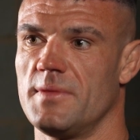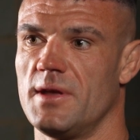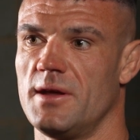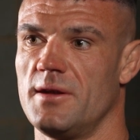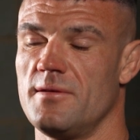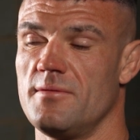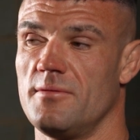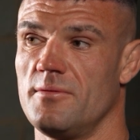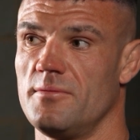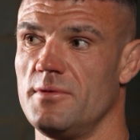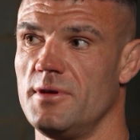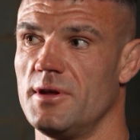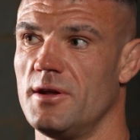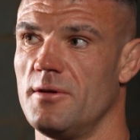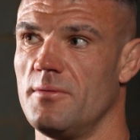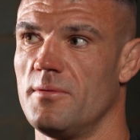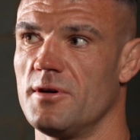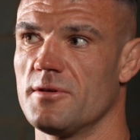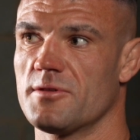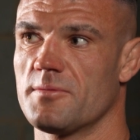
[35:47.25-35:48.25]
and
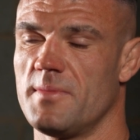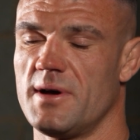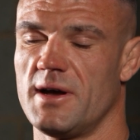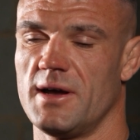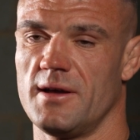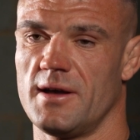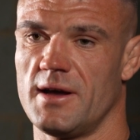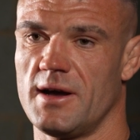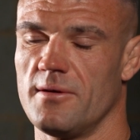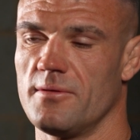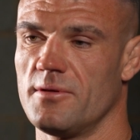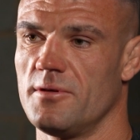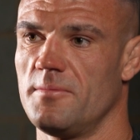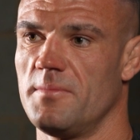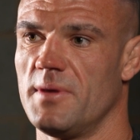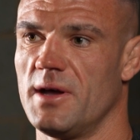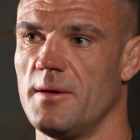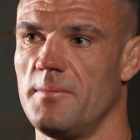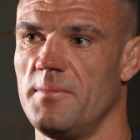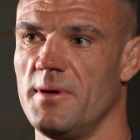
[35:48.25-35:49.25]
how good
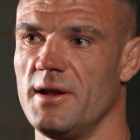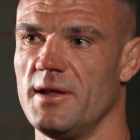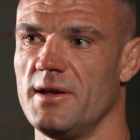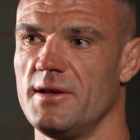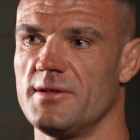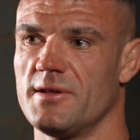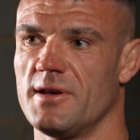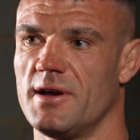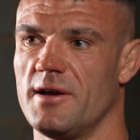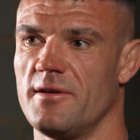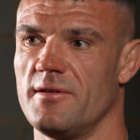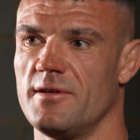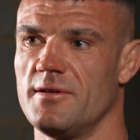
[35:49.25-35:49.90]
my abilities are.